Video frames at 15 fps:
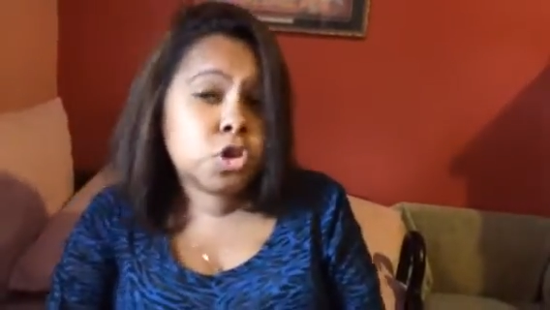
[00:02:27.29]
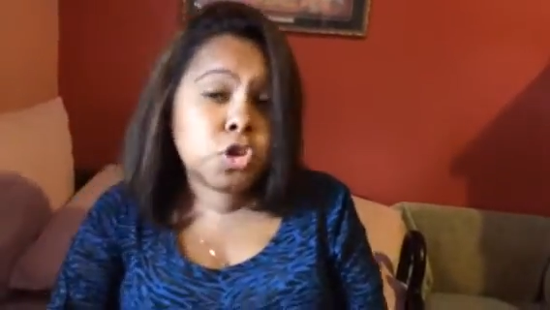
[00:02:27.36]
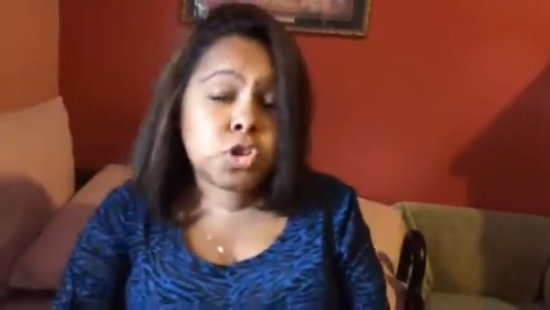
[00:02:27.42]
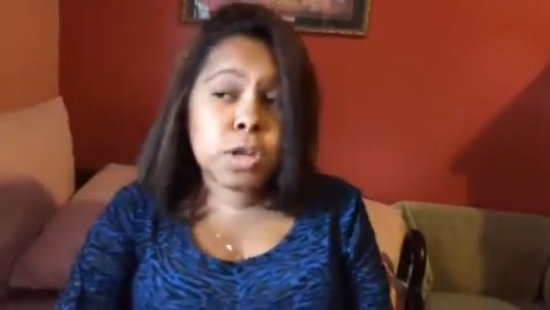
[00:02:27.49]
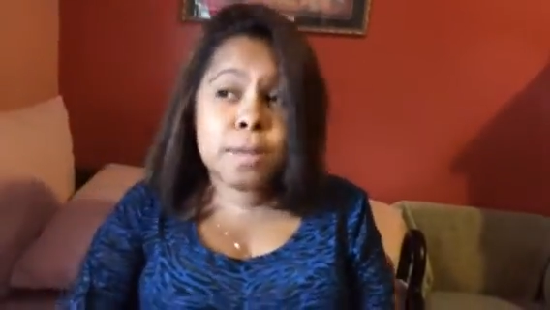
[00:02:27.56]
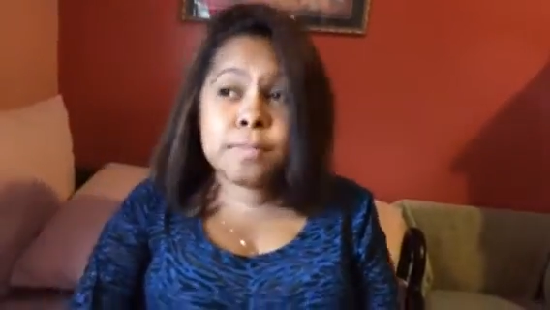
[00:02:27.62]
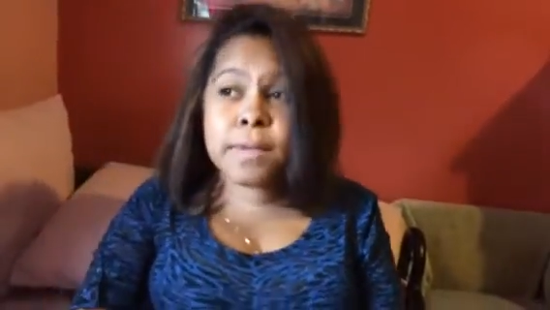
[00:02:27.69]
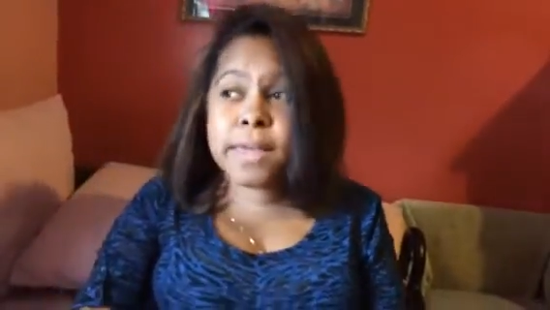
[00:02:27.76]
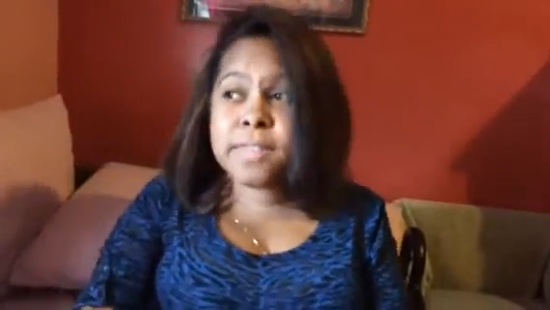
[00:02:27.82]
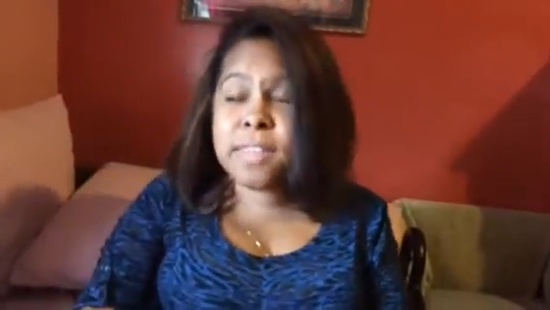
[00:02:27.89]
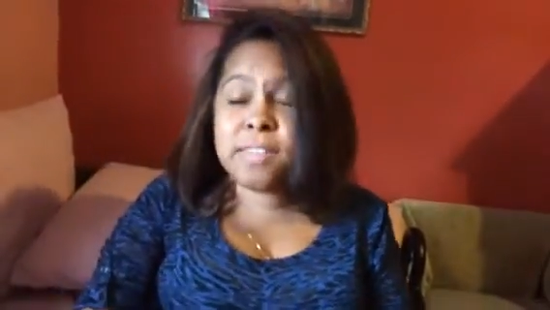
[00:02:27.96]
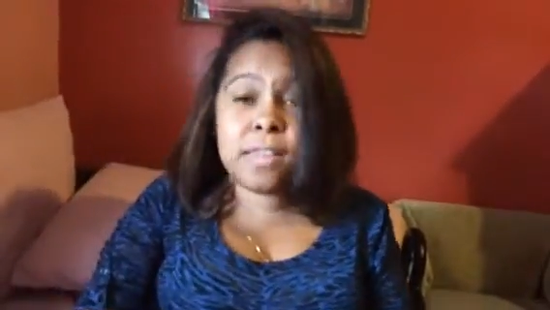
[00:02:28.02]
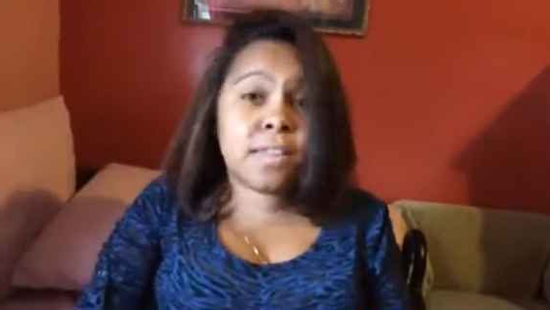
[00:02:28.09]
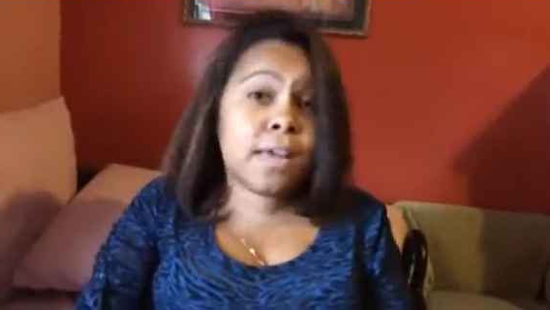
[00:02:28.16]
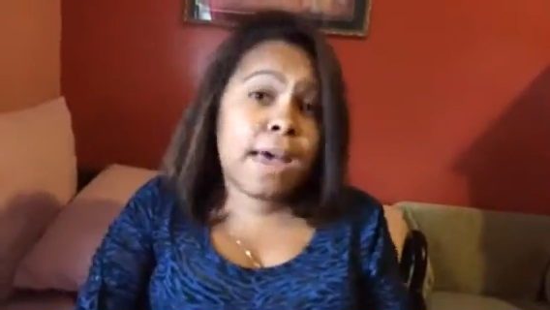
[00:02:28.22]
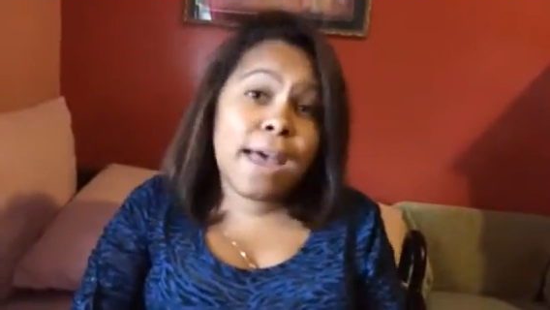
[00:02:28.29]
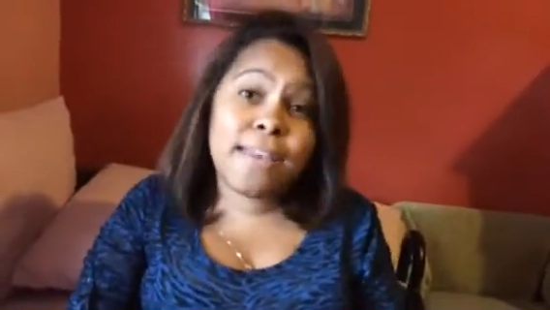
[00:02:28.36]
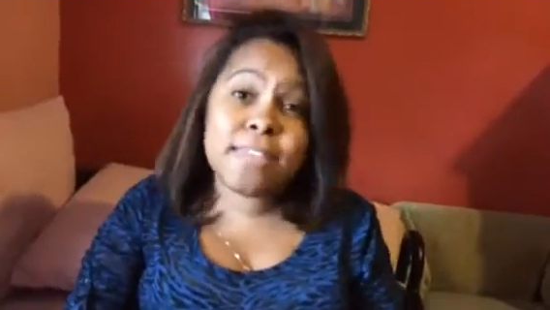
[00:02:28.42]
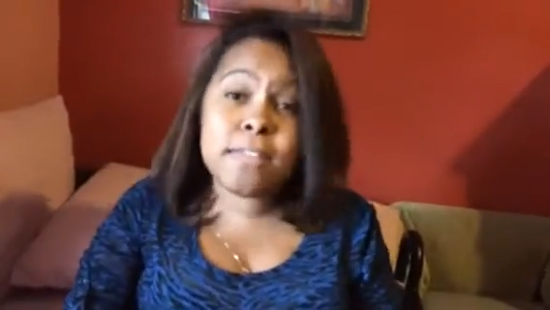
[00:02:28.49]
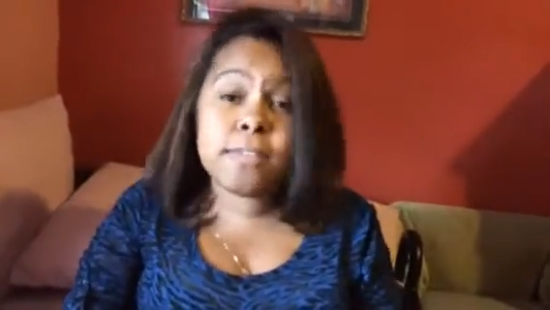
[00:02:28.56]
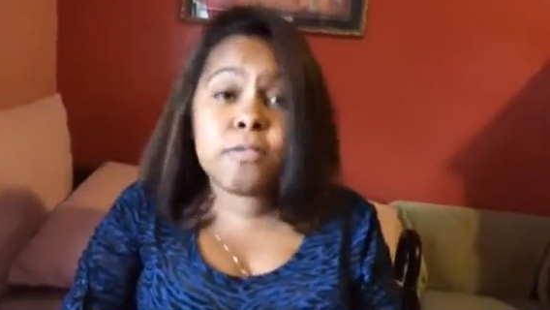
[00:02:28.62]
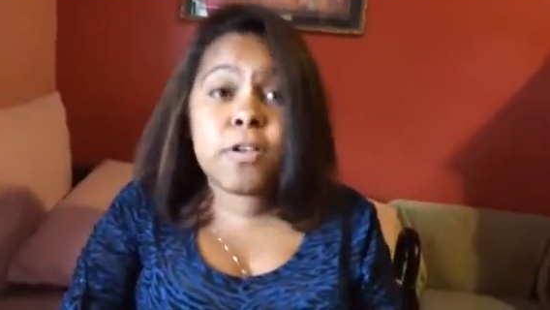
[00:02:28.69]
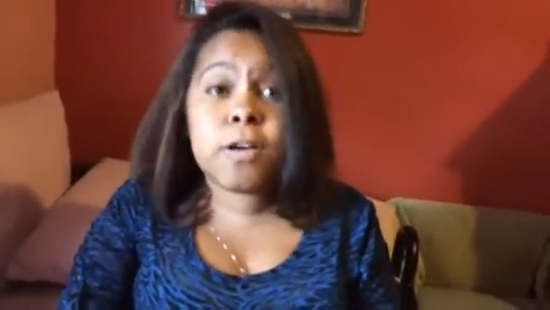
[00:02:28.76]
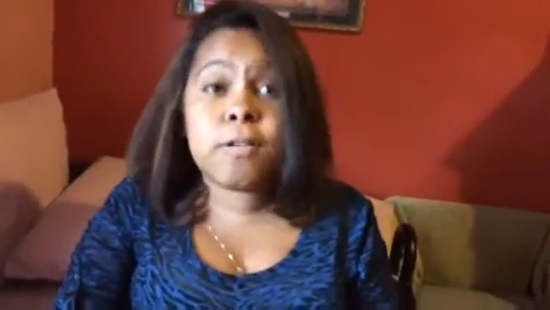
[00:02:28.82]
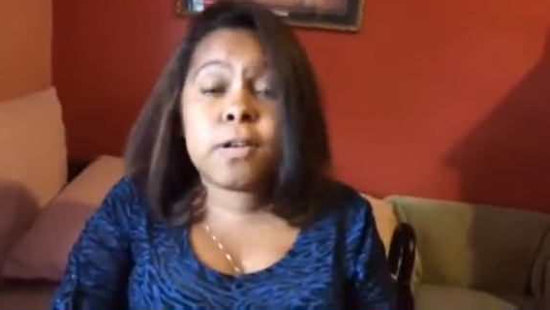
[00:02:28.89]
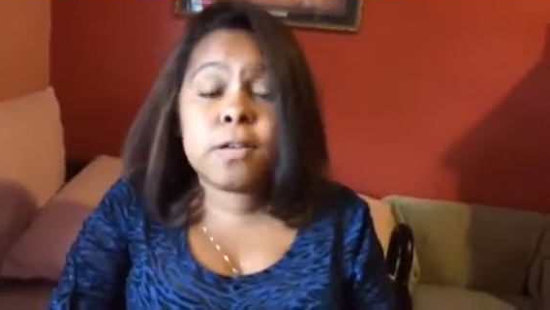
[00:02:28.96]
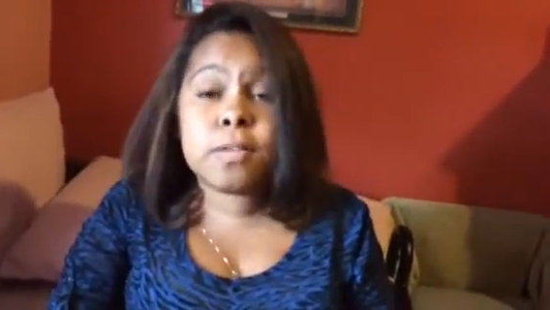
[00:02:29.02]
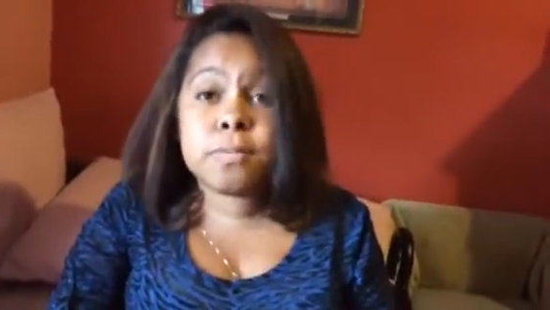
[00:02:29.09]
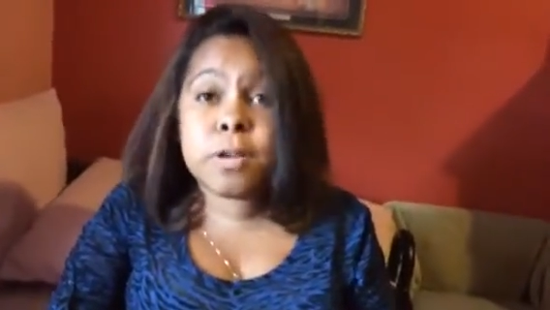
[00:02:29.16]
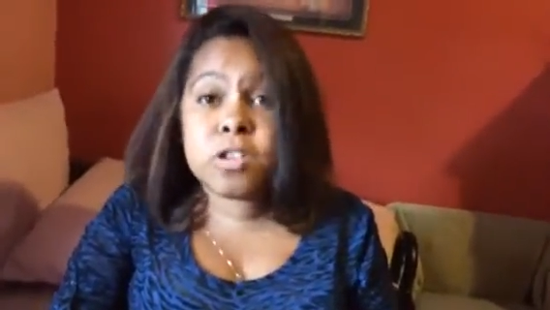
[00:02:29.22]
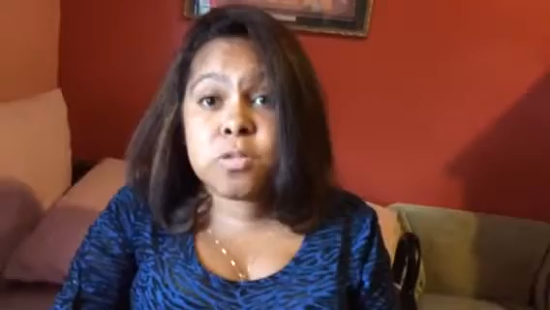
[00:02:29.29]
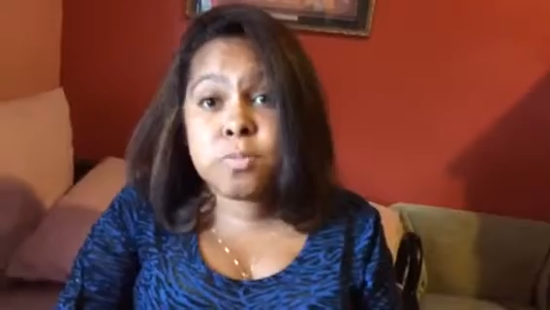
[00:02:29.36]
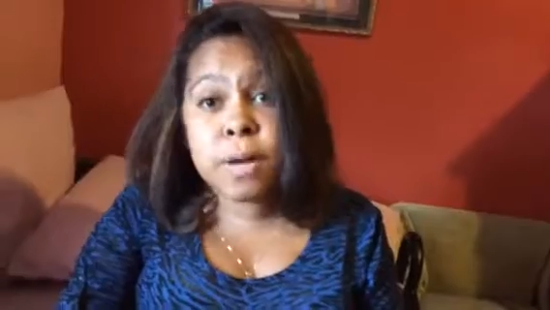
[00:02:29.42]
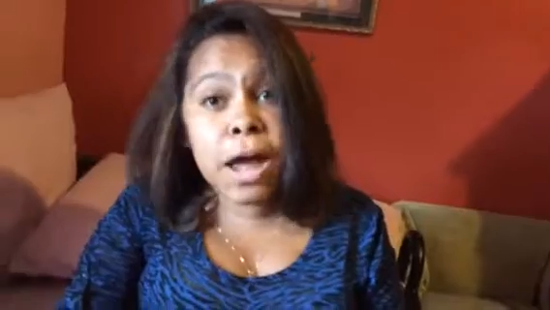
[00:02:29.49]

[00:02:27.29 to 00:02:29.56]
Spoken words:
So I'm like, they say the S is where it's much